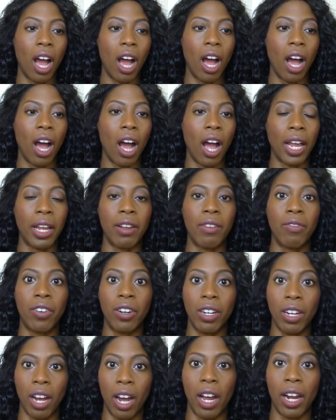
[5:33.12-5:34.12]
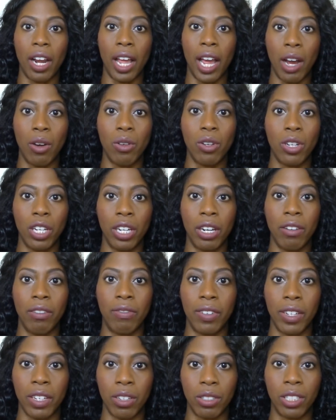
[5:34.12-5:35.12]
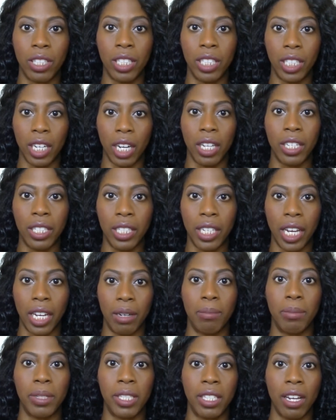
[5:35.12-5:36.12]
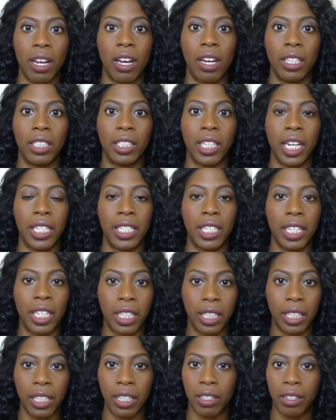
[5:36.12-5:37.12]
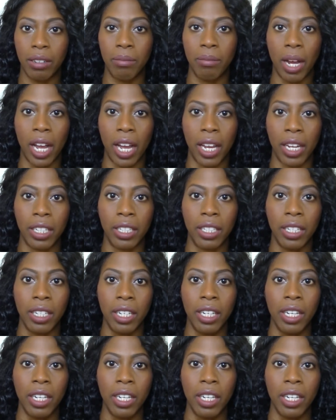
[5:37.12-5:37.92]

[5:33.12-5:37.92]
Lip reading: I forgot how good it feels to just get a massage and to clear your mind.